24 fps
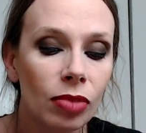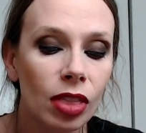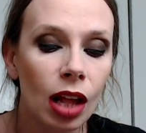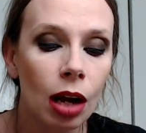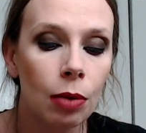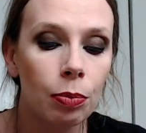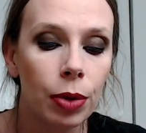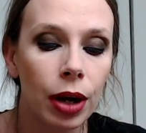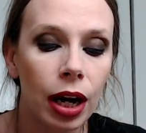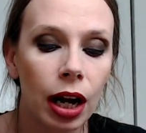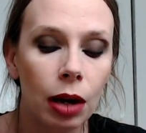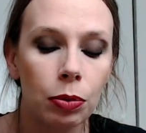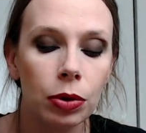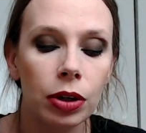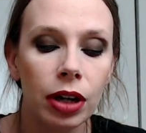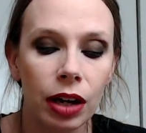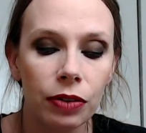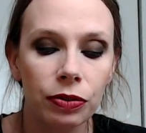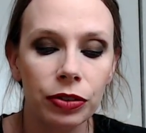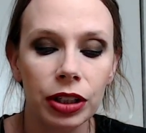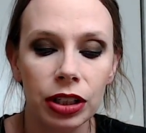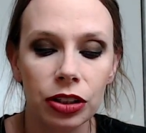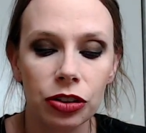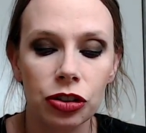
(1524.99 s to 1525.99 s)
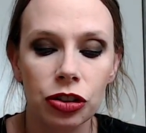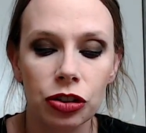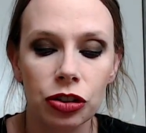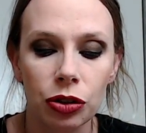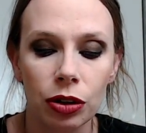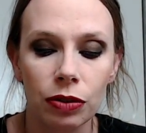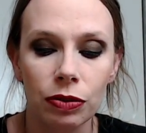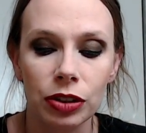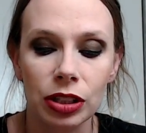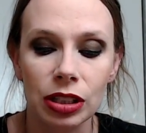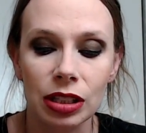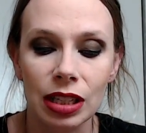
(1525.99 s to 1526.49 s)
But I will have links to
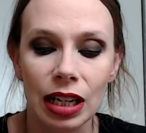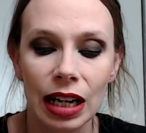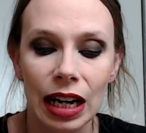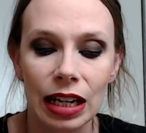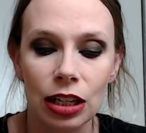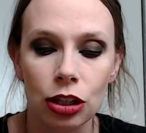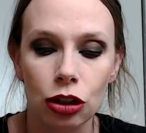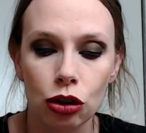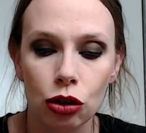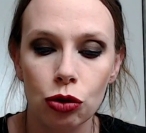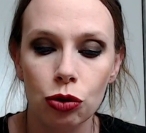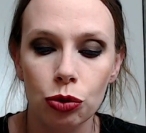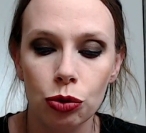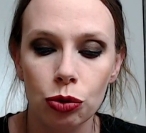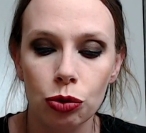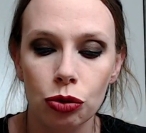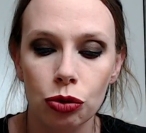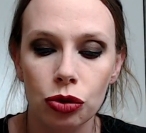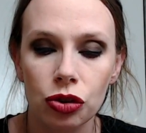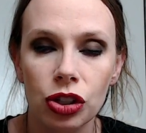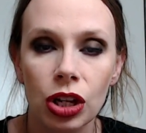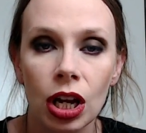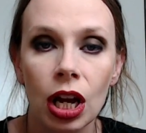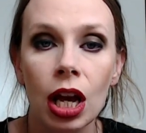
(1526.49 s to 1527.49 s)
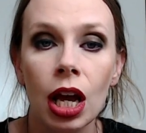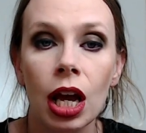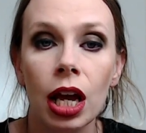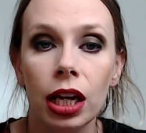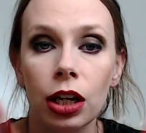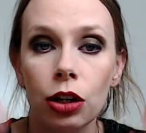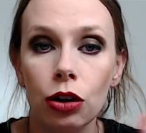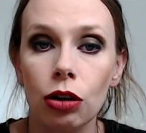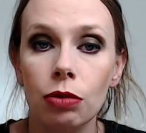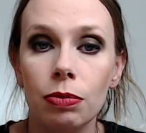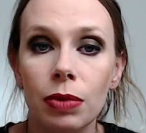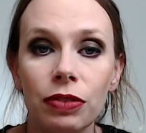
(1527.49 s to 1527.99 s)
everything that I used
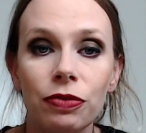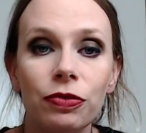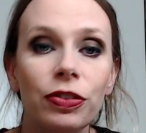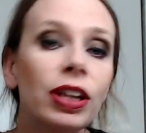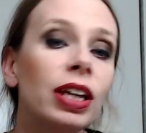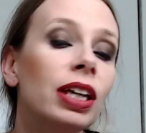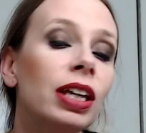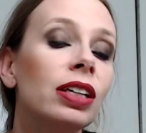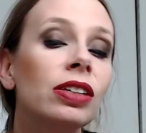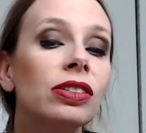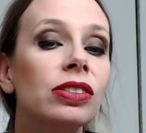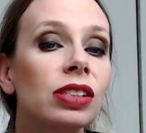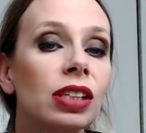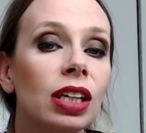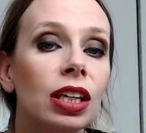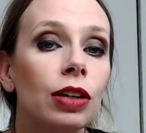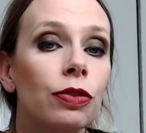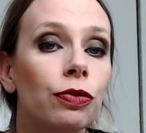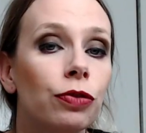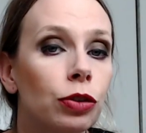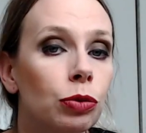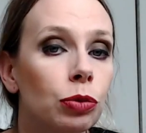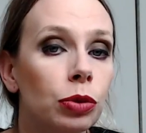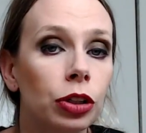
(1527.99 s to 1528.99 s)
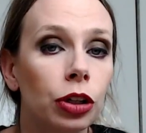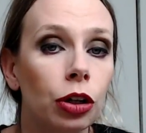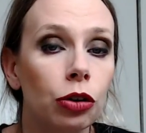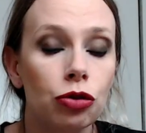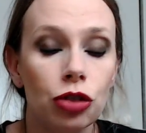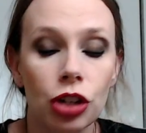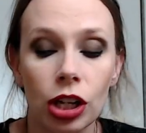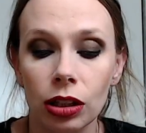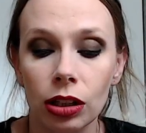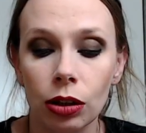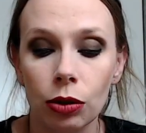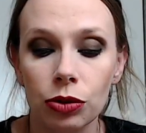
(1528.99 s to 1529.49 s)
here on my face if you want to go
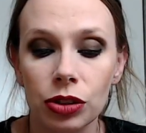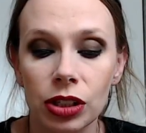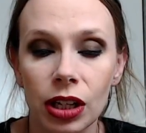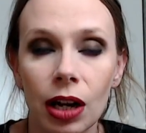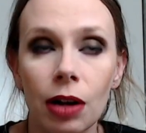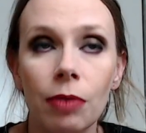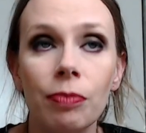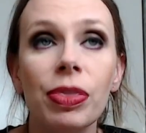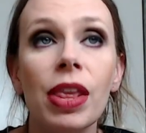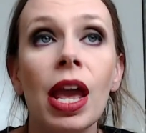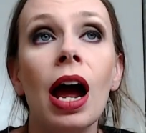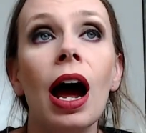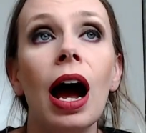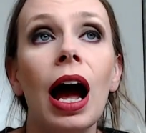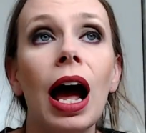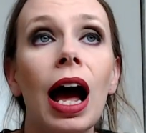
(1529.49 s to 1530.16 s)
check those out.